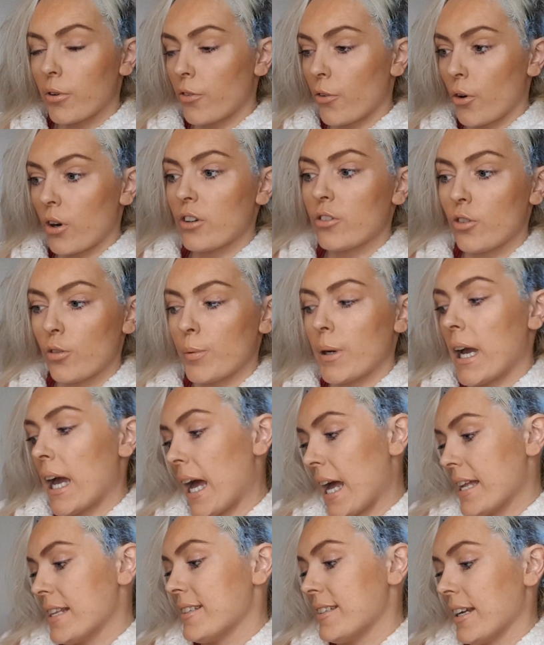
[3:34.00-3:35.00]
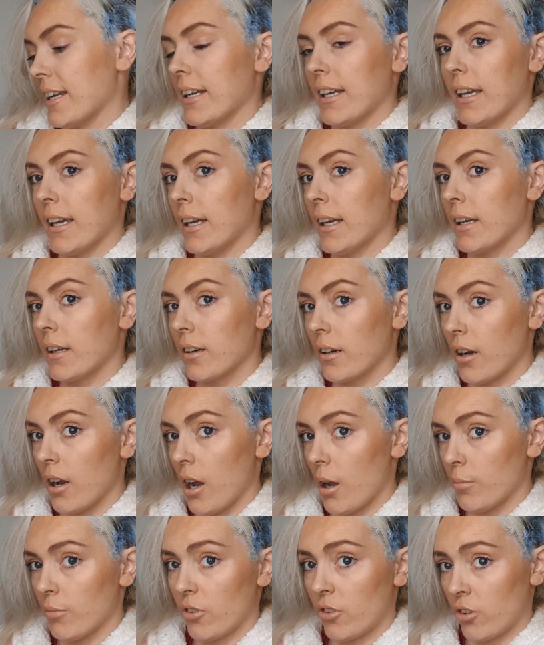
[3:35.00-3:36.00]
Before I do my hand technique,
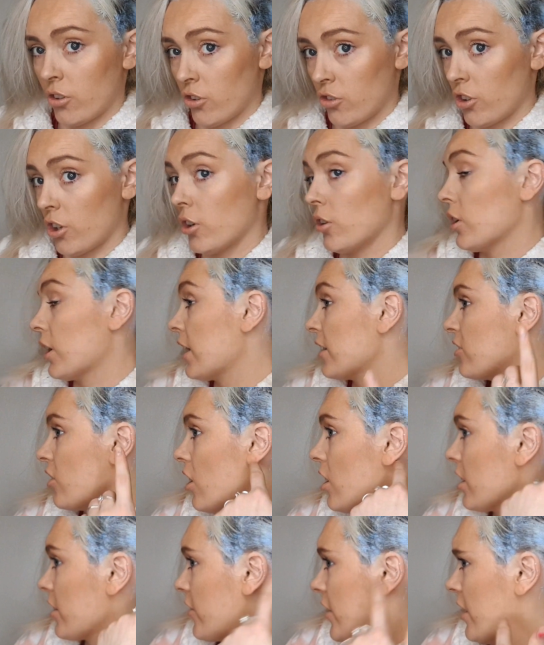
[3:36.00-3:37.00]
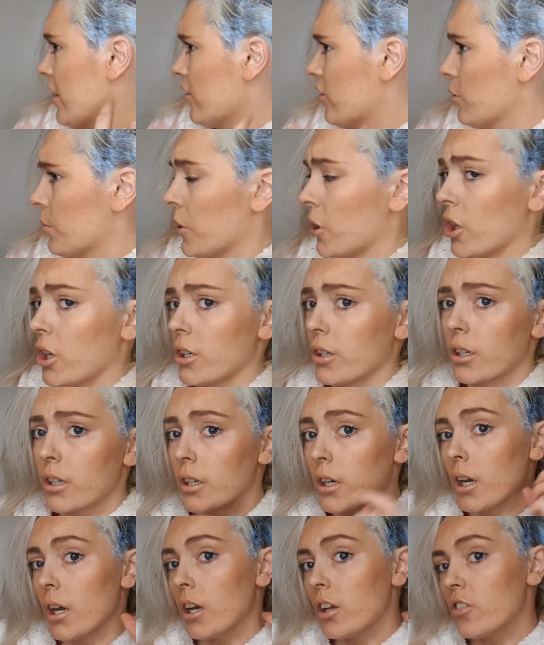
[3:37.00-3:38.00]
I'm just going to show you, look how dark that is, oh my god,
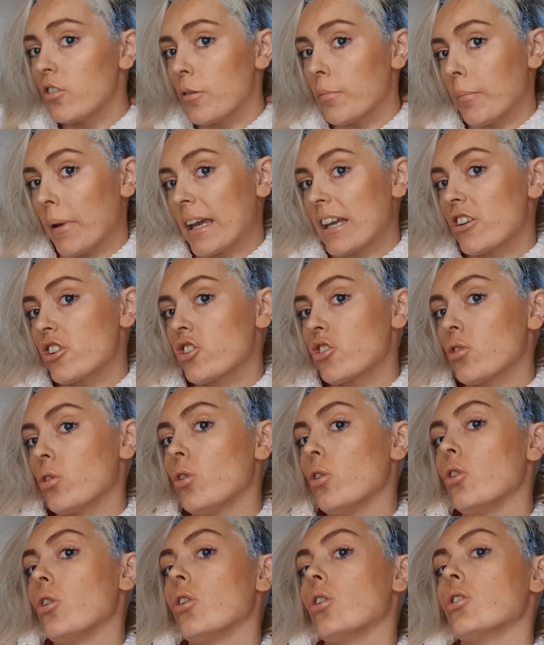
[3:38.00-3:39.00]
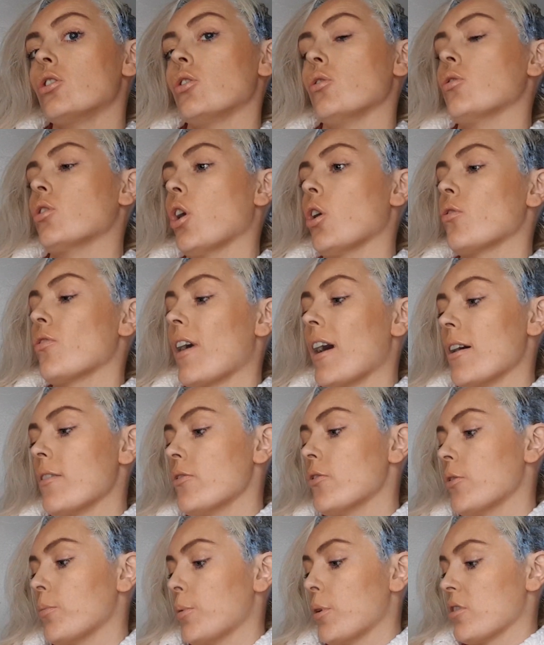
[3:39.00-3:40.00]
to make sure you go
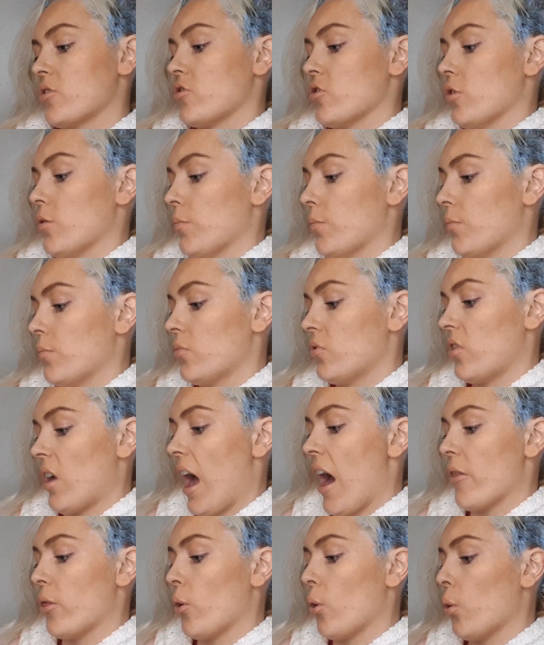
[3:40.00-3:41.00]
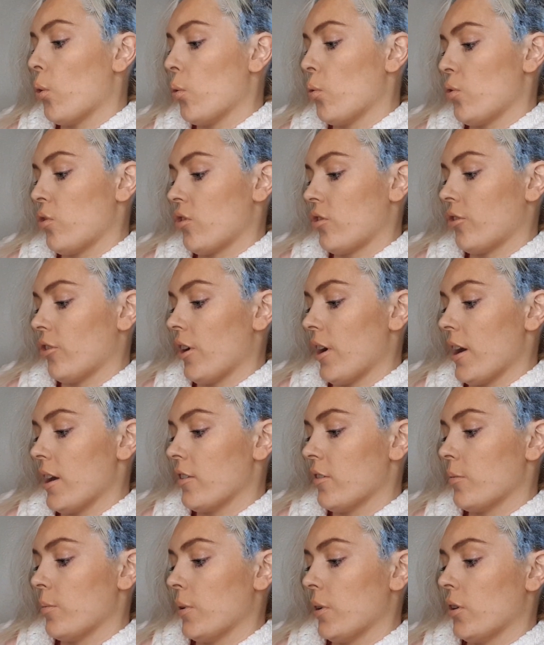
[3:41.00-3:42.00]
around the bottoms and all the
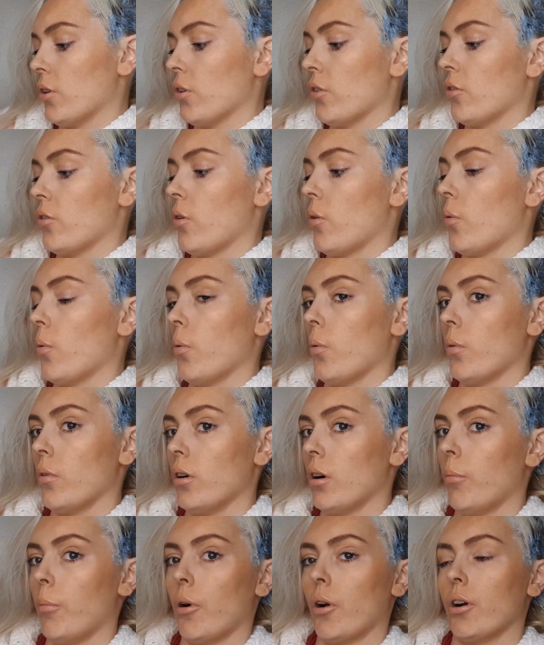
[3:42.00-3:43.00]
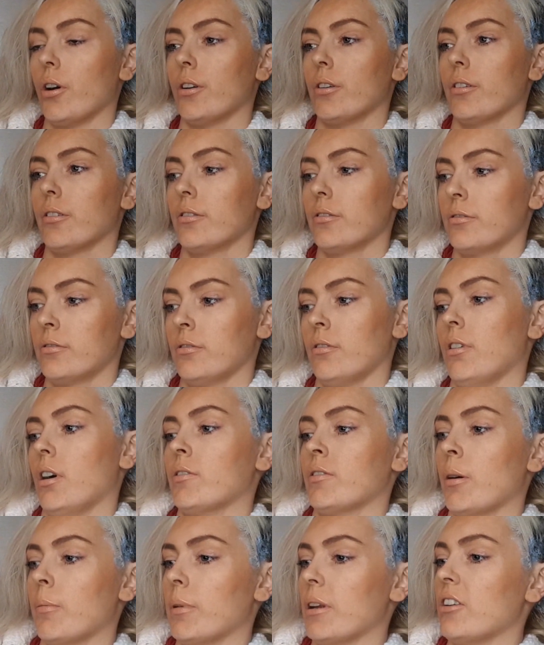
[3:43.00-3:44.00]
sides because, oh my god, I've
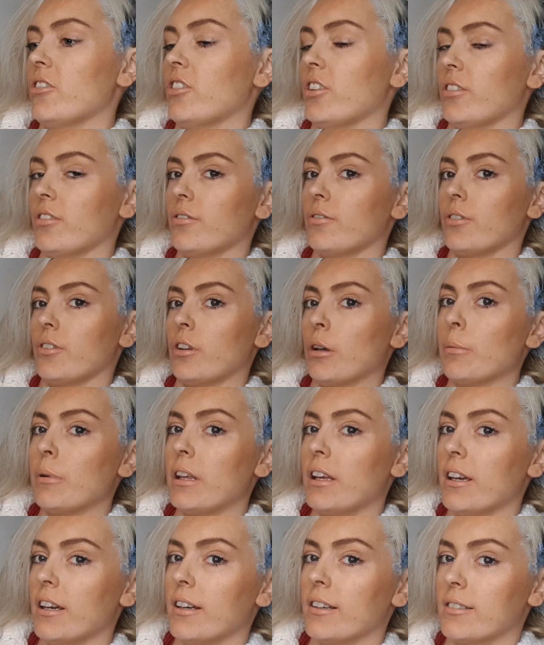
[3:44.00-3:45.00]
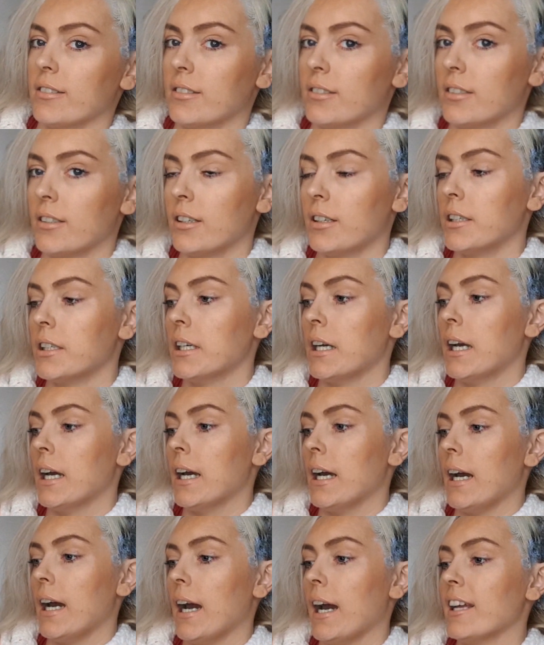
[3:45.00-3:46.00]
done bleaching for so many years
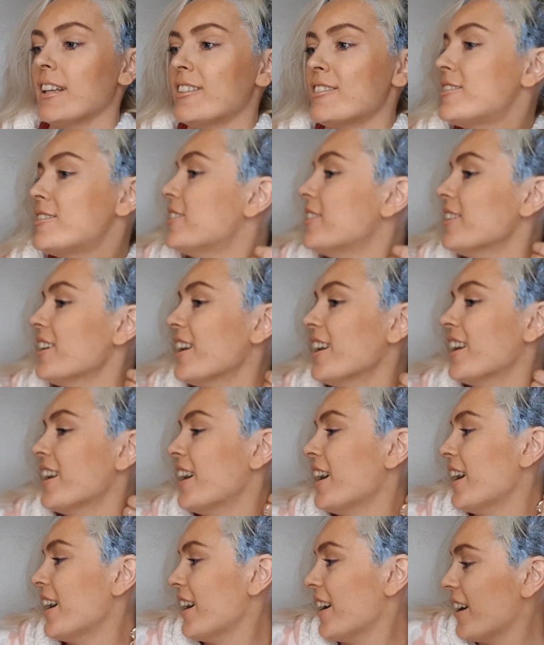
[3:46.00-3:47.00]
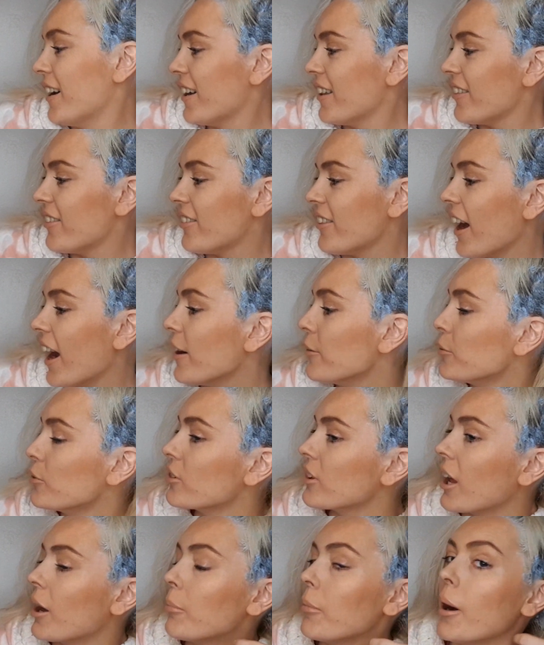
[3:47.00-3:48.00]
and that was
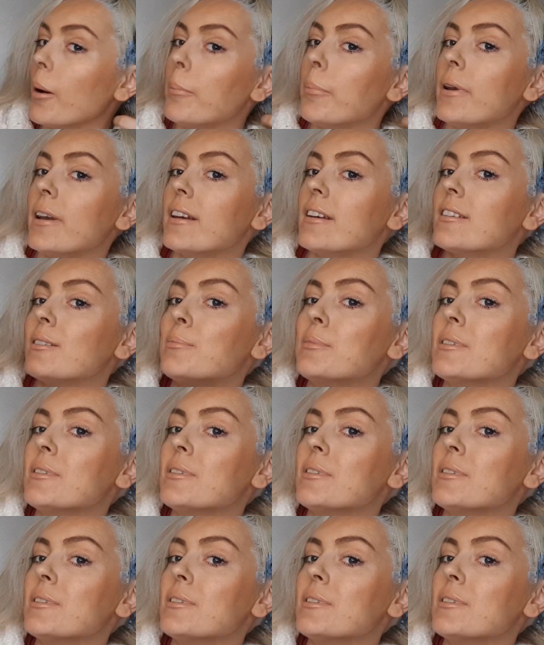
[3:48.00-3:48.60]
like my biggest